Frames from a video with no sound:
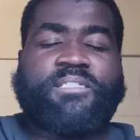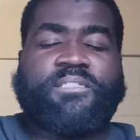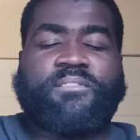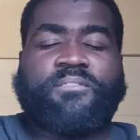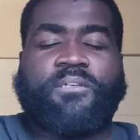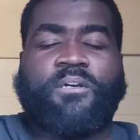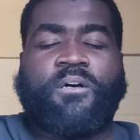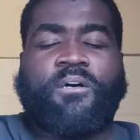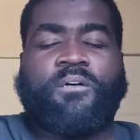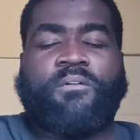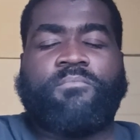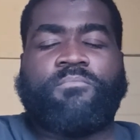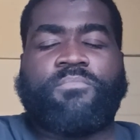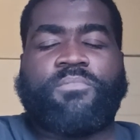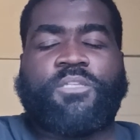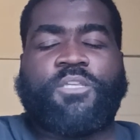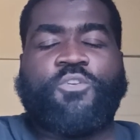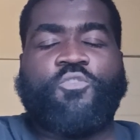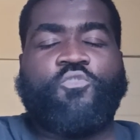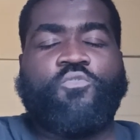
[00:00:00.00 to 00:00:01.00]

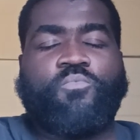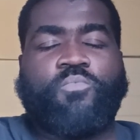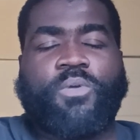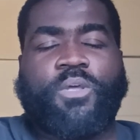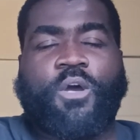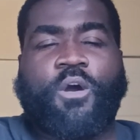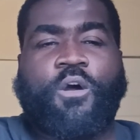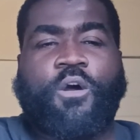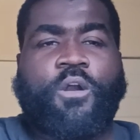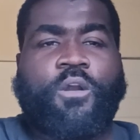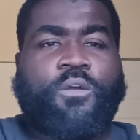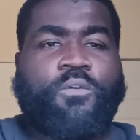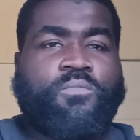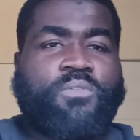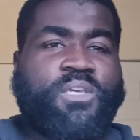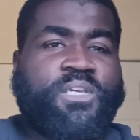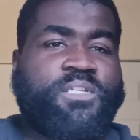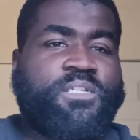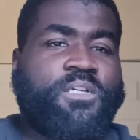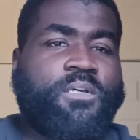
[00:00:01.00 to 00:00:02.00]
Cube went hard
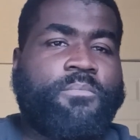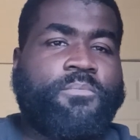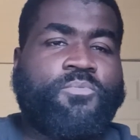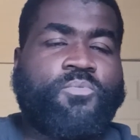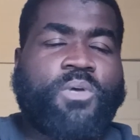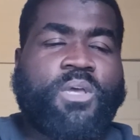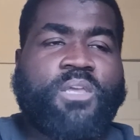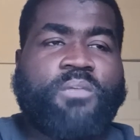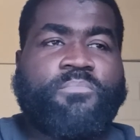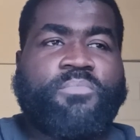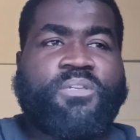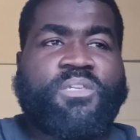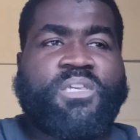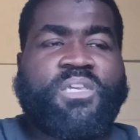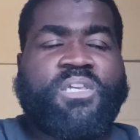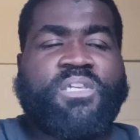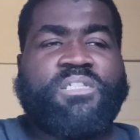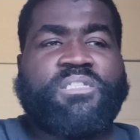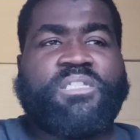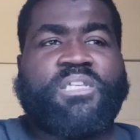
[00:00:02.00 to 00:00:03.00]
on N.W.A., but
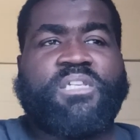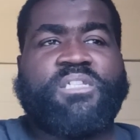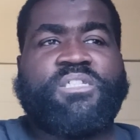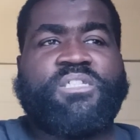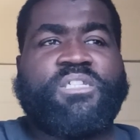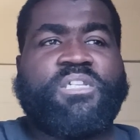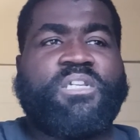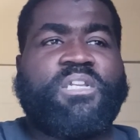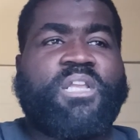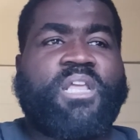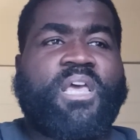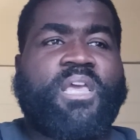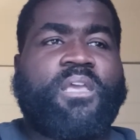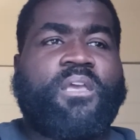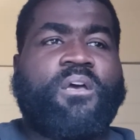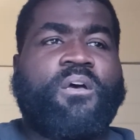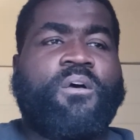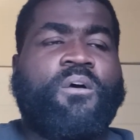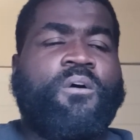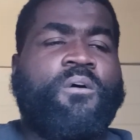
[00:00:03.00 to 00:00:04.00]
he ain't say shit like,
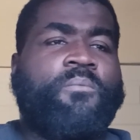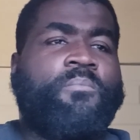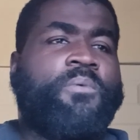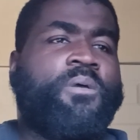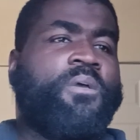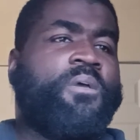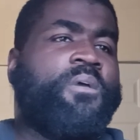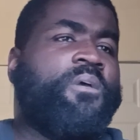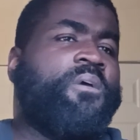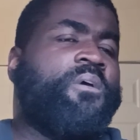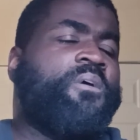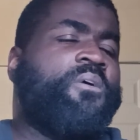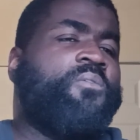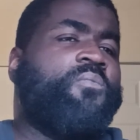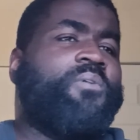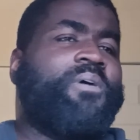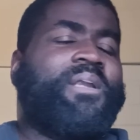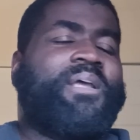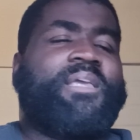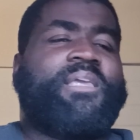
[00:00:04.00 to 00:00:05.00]

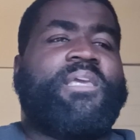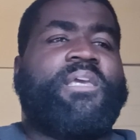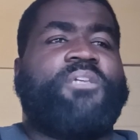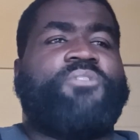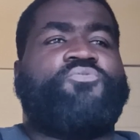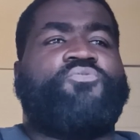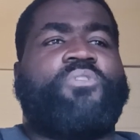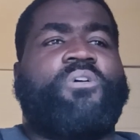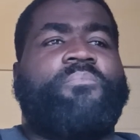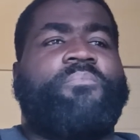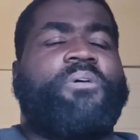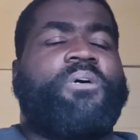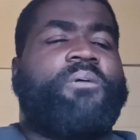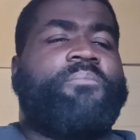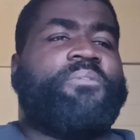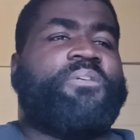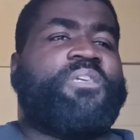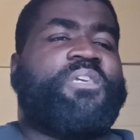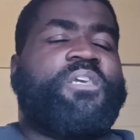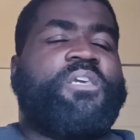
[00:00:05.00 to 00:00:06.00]
when I catch you,
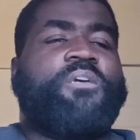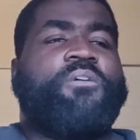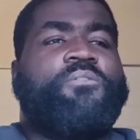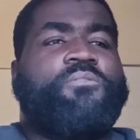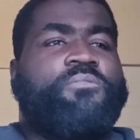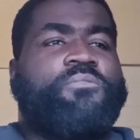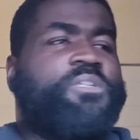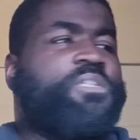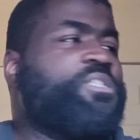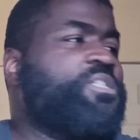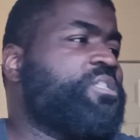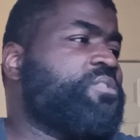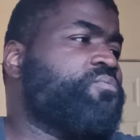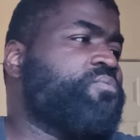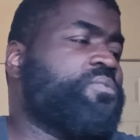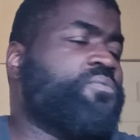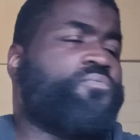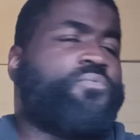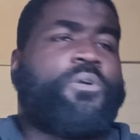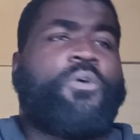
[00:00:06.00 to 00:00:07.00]
I'ma kill you. He just
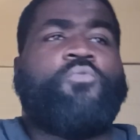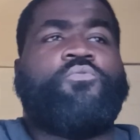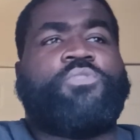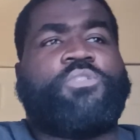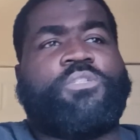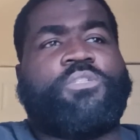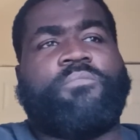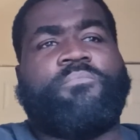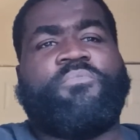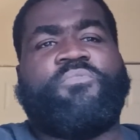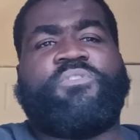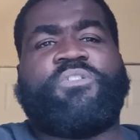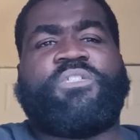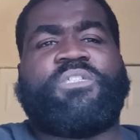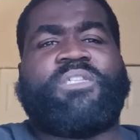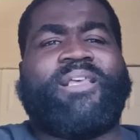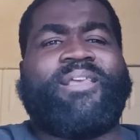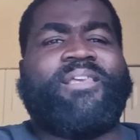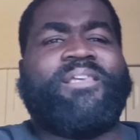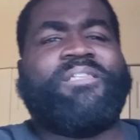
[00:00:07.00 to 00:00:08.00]
was roasting him.
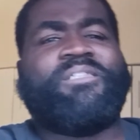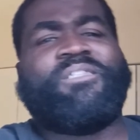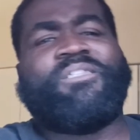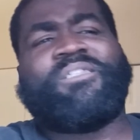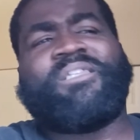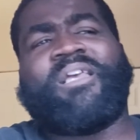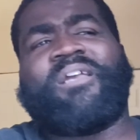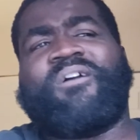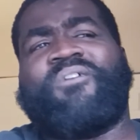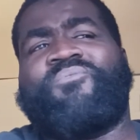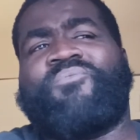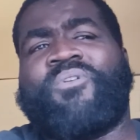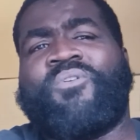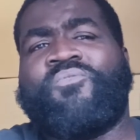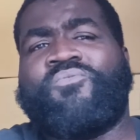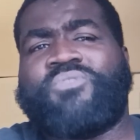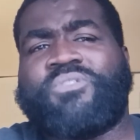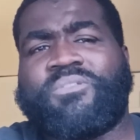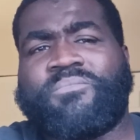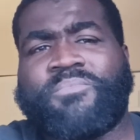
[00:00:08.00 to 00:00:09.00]
It's just like a
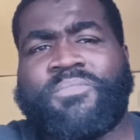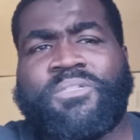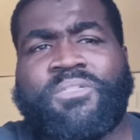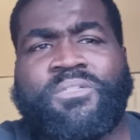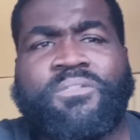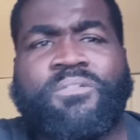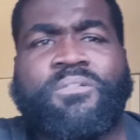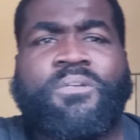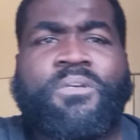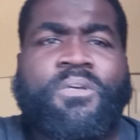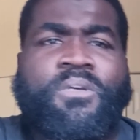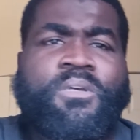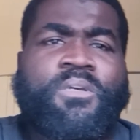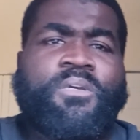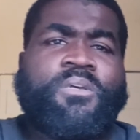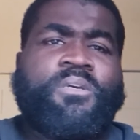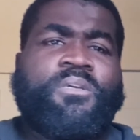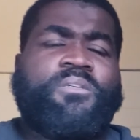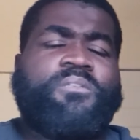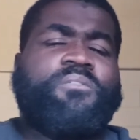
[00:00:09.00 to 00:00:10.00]
roast. I mean,
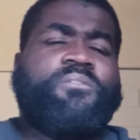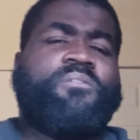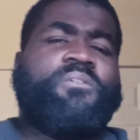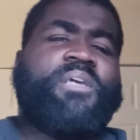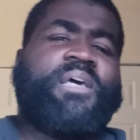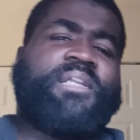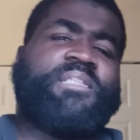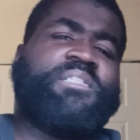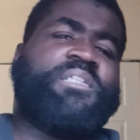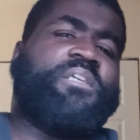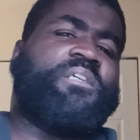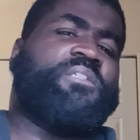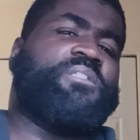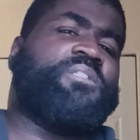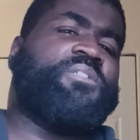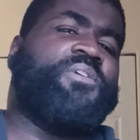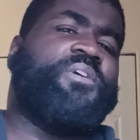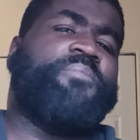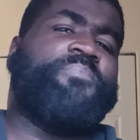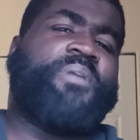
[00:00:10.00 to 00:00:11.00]
you don't gotta take it
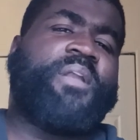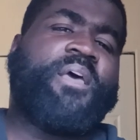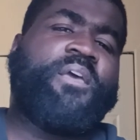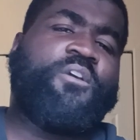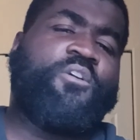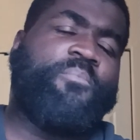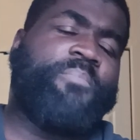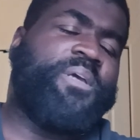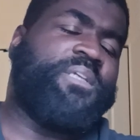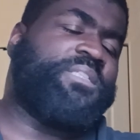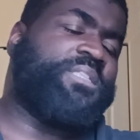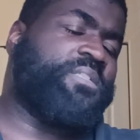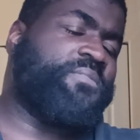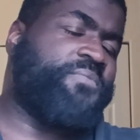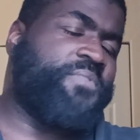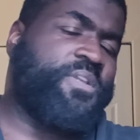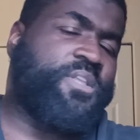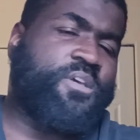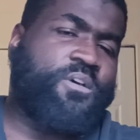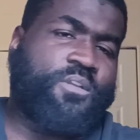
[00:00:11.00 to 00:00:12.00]
serious. But I ain't gonna make this
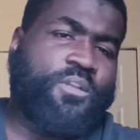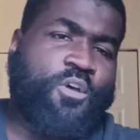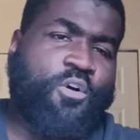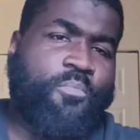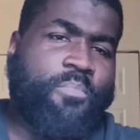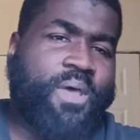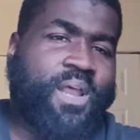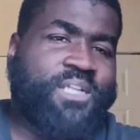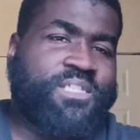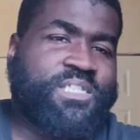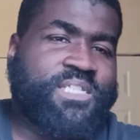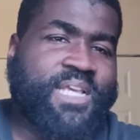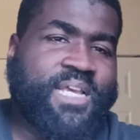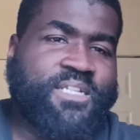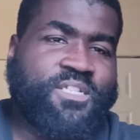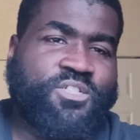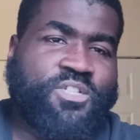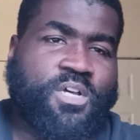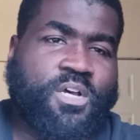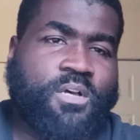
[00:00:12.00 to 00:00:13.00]
video long, man. I just
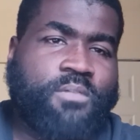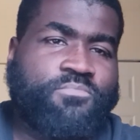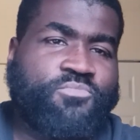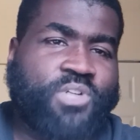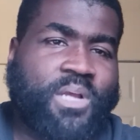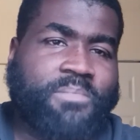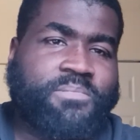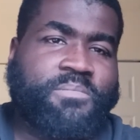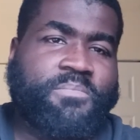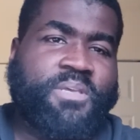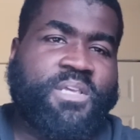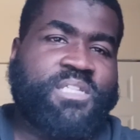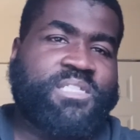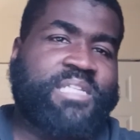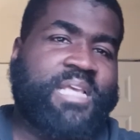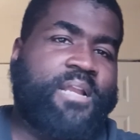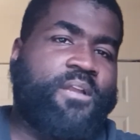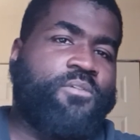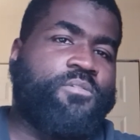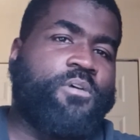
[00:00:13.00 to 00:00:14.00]
had to drop some
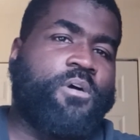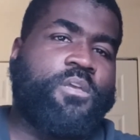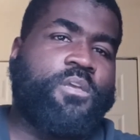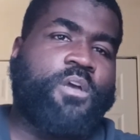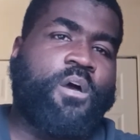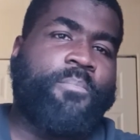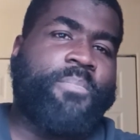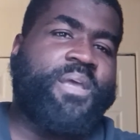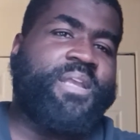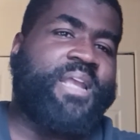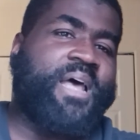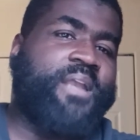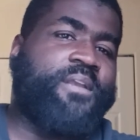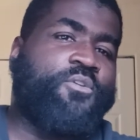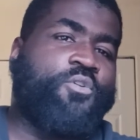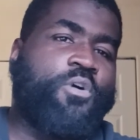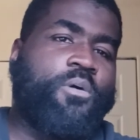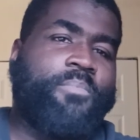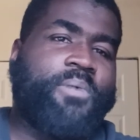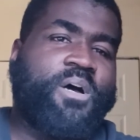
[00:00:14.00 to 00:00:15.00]
insight on y'all. Y'all may not
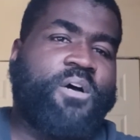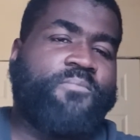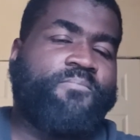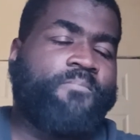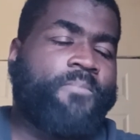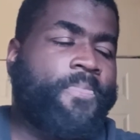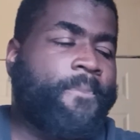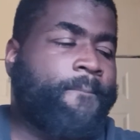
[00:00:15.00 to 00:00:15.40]
know about,